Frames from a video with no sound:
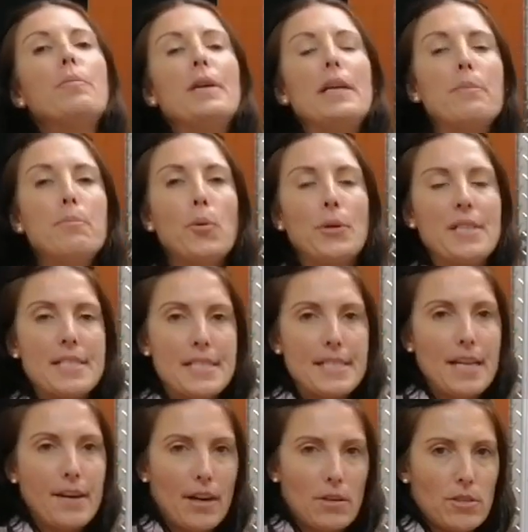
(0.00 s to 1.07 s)
will be
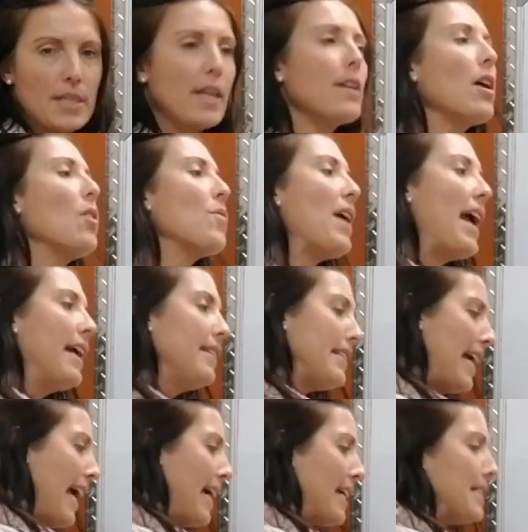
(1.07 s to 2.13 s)
0.00
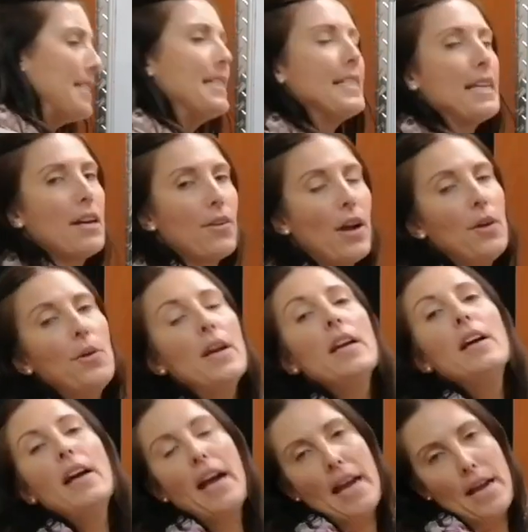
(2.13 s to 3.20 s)
rand and 0
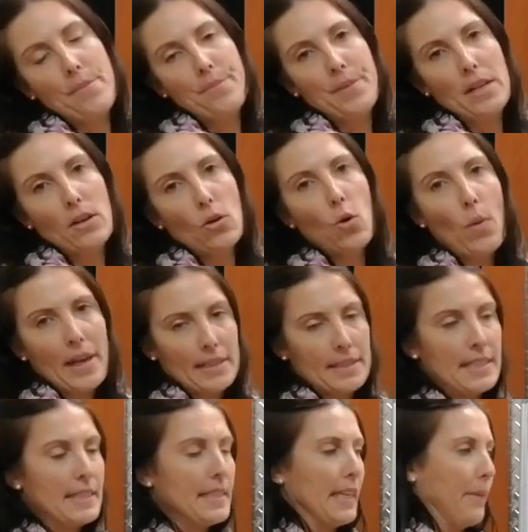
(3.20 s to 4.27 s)

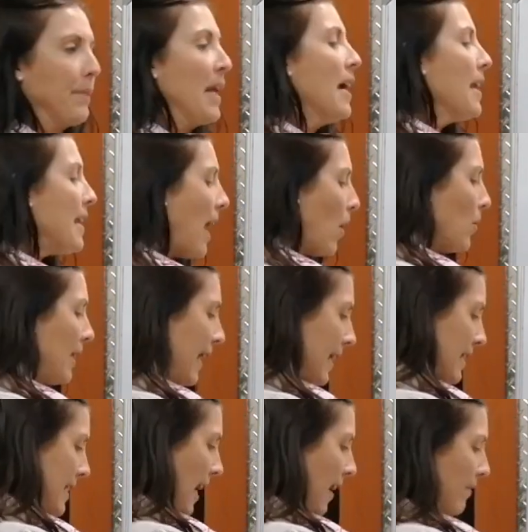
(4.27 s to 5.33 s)
quantity. Now
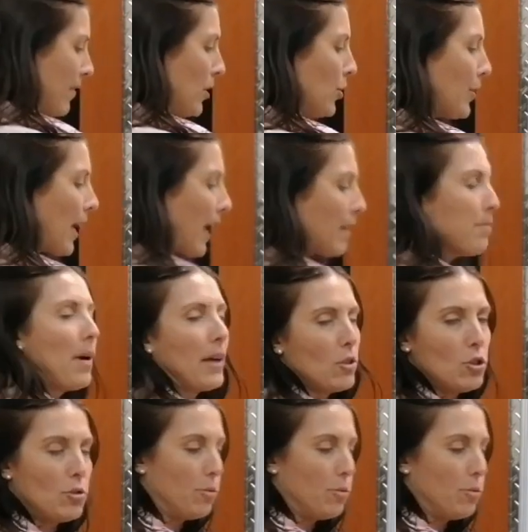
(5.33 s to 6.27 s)
let's have a look at my